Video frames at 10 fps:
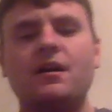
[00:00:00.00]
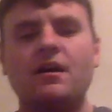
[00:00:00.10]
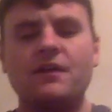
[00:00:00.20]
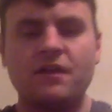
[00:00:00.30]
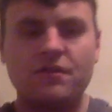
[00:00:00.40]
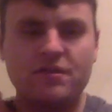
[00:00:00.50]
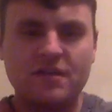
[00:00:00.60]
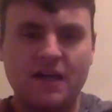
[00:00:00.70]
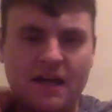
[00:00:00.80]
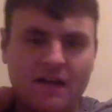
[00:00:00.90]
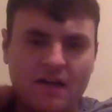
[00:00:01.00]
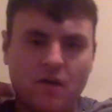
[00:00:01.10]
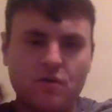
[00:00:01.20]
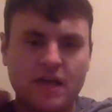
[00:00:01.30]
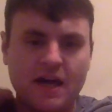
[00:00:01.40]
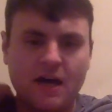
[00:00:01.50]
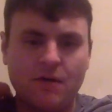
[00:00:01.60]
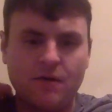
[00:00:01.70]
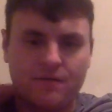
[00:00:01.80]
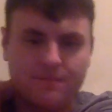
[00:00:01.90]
On the other side, I like O.J. Howard.